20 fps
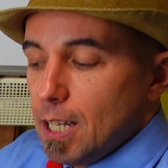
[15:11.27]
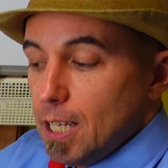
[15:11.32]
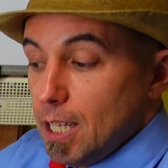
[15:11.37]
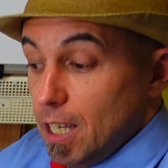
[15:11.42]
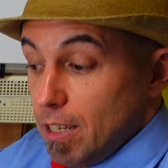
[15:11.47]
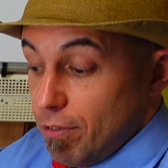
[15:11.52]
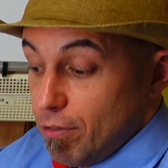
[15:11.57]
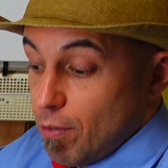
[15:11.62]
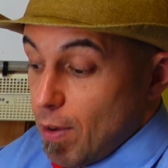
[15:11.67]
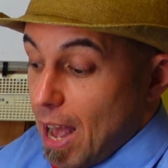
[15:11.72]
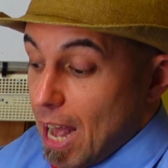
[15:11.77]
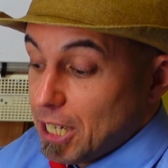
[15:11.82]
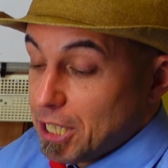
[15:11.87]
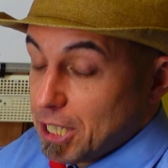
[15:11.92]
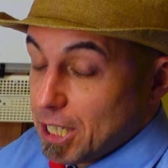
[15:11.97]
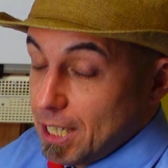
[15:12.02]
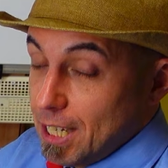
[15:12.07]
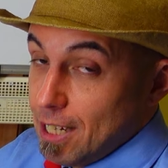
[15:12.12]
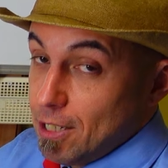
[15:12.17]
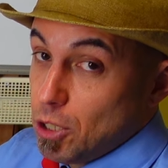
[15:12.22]
If you
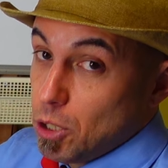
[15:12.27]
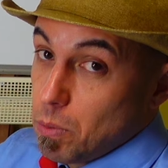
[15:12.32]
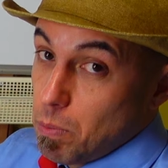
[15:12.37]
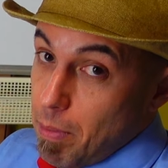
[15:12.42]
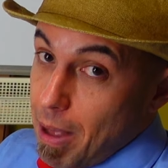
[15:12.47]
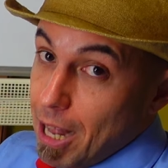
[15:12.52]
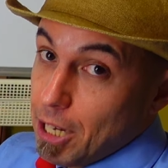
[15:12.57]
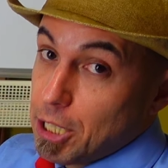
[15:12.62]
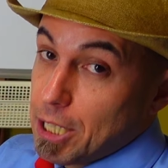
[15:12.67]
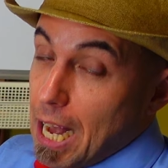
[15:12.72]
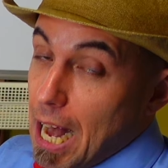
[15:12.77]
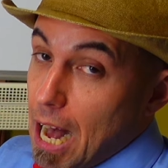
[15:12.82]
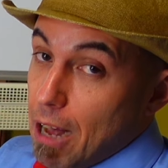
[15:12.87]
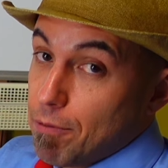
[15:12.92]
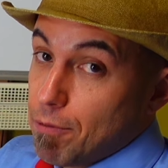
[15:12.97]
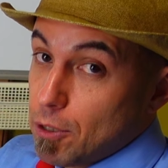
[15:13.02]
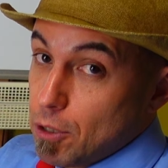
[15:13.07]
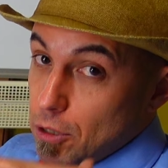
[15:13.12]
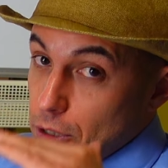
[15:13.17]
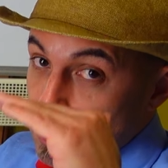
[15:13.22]
ask them to match
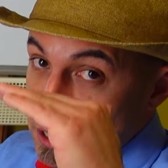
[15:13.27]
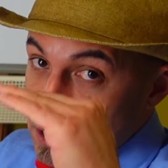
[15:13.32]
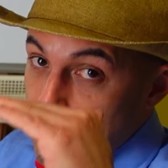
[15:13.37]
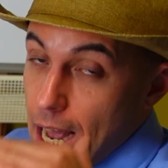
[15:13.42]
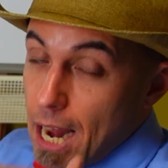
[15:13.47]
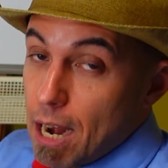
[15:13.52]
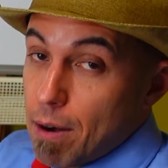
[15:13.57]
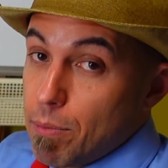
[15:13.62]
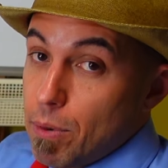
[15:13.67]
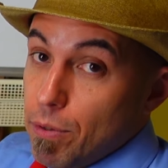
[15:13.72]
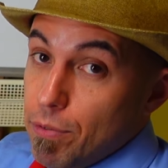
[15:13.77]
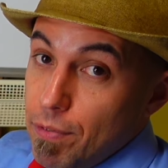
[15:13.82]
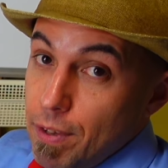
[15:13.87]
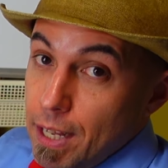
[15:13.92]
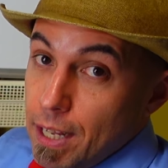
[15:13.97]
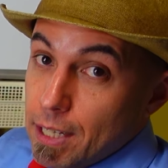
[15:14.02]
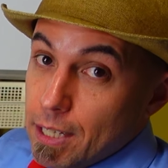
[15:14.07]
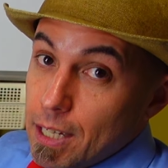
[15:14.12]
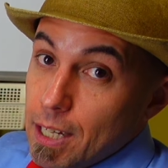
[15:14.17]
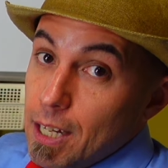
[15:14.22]
after you said
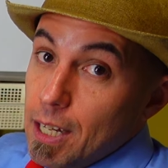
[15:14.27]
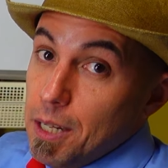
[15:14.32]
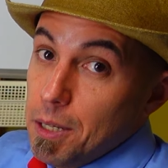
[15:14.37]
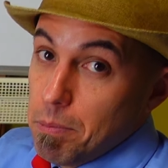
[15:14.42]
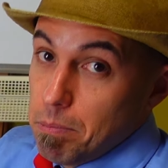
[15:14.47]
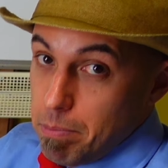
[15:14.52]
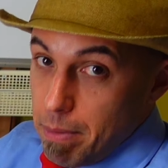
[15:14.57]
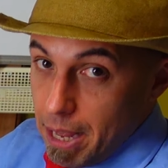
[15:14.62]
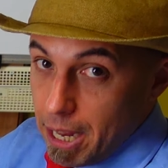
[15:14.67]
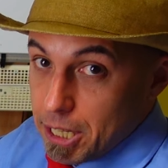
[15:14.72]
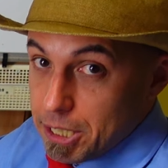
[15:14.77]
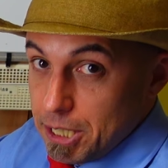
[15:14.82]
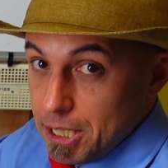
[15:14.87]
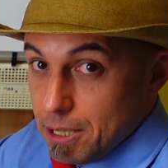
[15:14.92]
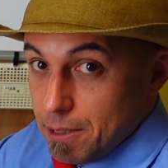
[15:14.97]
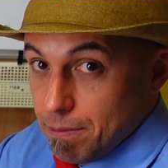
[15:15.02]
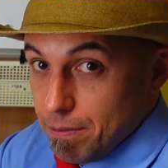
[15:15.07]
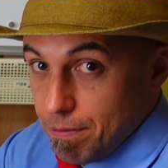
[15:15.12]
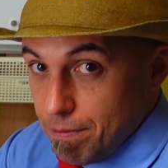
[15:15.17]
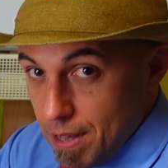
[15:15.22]
everything, makes
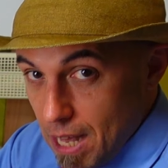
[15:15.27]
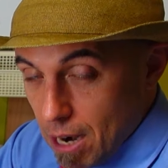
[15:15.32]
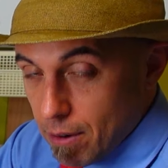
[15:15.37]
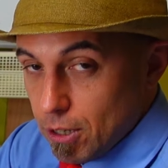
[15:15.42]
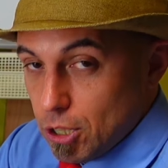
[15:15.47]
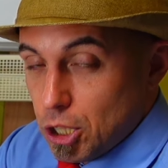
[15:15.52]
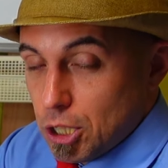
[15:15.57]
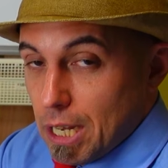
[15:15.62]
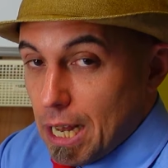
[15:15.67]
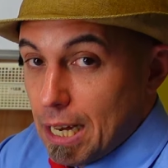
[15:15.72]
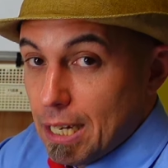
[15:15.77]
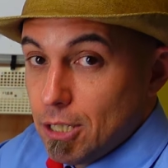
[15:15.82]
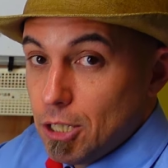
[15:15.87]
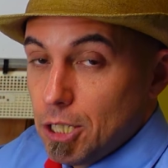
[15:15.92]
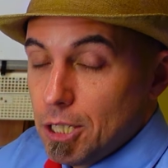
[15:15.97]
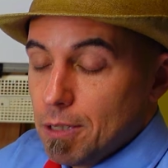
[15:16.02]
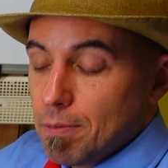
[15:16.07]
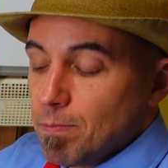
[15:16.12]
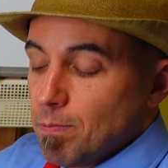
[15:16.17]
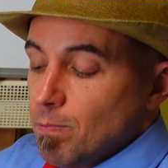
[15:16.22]
it very
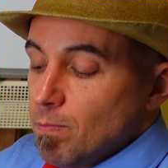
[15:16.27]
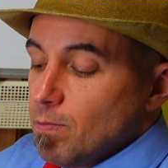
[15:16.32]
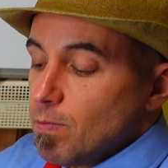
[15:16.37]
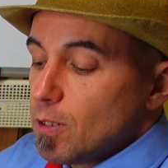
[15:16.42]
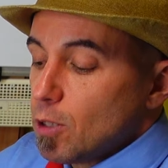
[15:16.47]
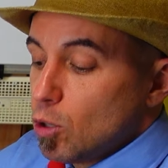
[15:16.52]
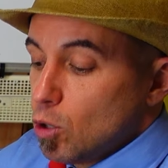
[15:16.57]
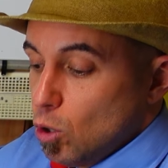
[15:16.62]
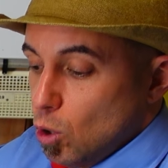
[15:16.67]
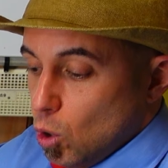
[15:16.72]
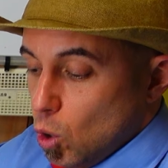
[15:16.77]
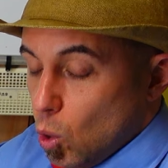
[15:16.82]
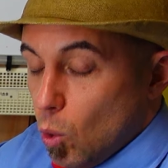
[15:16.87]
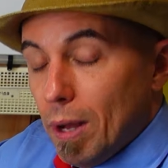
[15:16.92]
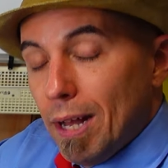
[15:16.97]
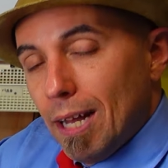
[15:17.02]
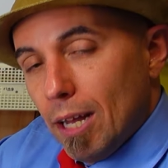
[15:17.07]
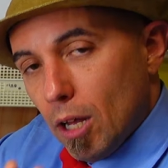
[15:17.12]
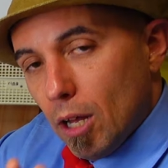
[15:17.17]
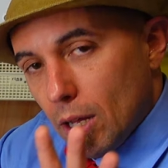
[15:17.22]
challenging.
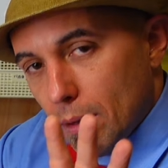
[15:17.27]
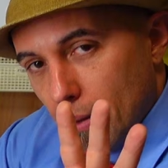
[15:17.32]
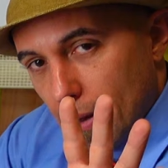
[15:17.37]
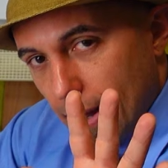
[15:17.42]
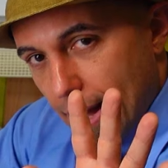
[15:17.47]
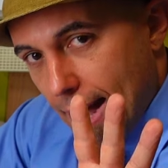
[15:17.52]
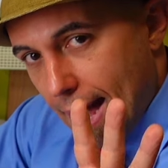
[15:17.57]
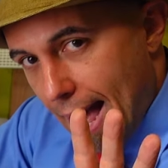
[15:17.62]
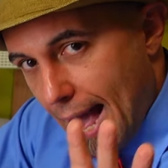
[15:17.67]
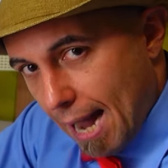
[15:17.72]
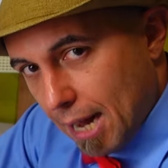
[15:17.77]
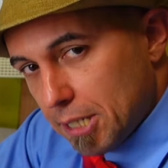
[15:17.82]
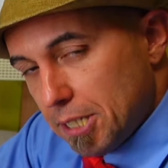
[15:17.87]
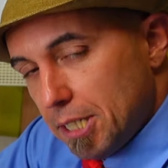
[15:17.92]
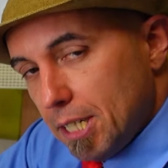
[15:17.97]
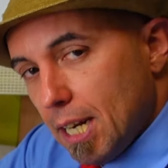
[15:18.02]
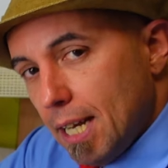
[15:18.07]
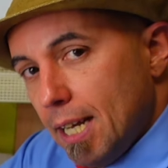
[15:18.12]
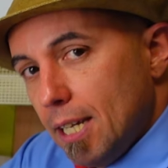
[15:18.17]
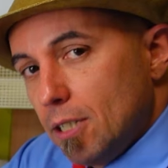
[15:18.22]
Cool,
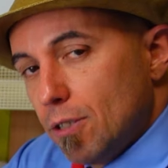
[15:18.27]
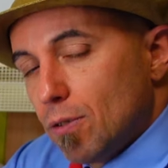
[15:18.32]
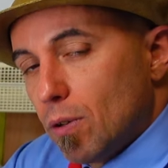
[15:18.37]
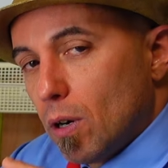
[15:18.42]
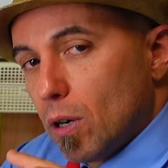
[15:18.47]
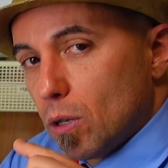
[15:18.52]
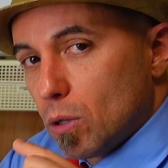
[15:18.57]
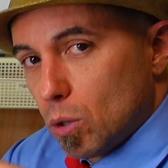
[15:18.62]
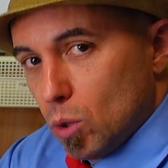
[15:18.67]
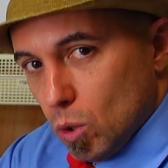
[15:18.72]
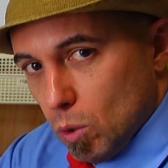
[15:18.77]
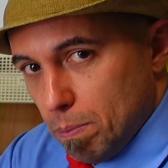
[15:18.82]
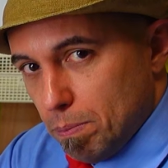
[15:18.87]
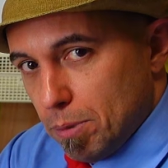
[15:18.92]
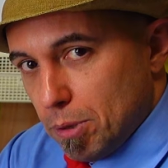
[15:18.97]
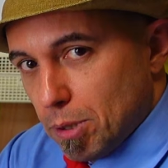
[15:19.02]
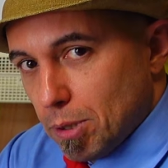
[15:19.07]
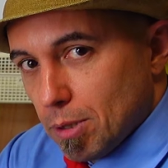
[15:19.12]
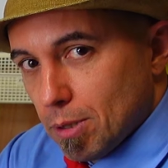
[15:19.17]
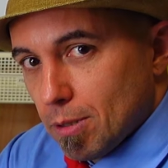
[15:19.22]
excellent for
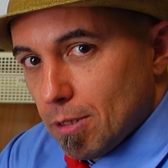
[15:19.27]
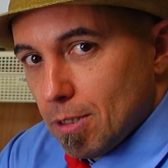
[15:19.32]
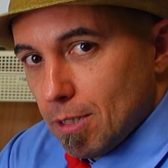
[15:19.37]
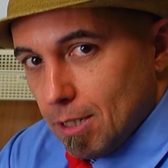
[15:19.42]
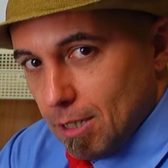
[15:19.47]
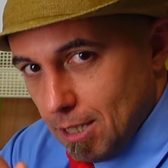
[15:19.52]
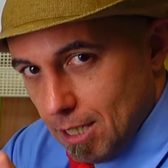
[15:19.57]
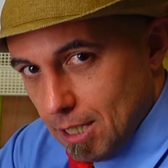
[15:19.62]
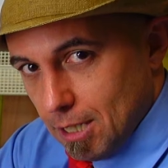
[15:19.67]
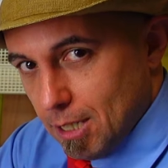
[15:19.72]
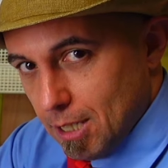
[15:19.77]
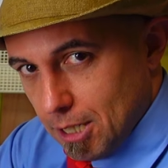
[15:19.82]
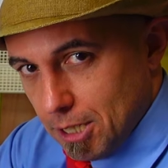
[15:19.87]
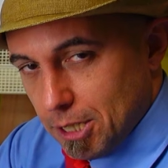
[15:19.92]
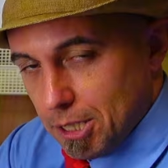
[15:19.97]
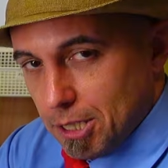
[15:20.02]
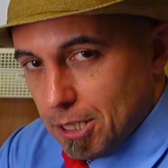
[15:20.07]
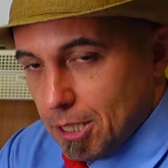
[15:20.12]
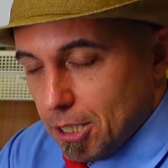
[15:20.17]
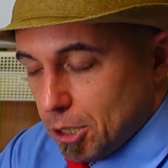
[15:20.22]
groups.
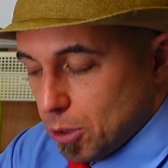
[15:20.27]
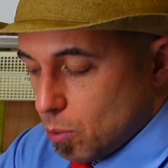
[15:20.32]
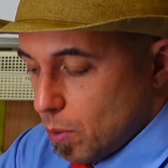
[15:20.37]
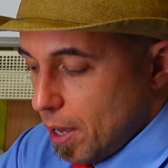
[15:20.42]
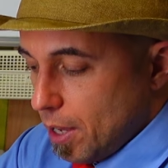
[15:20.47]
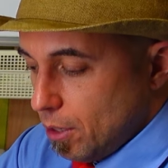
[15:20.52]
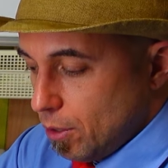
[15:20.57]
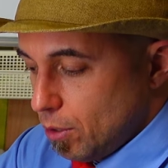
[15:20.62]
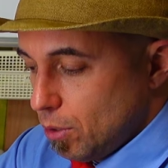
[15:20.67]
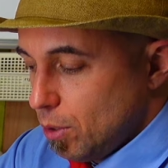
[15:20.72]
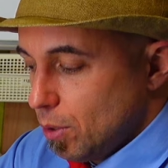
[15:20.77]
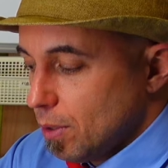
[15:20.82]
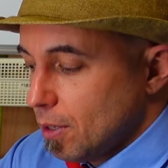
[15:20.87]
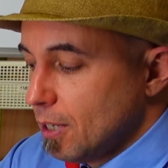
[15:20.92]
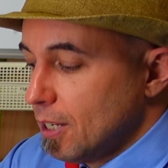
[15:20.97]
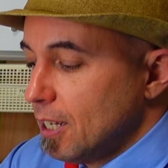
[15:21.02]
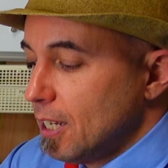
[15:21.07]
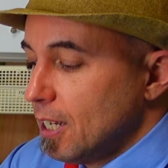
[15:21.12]
This way you do.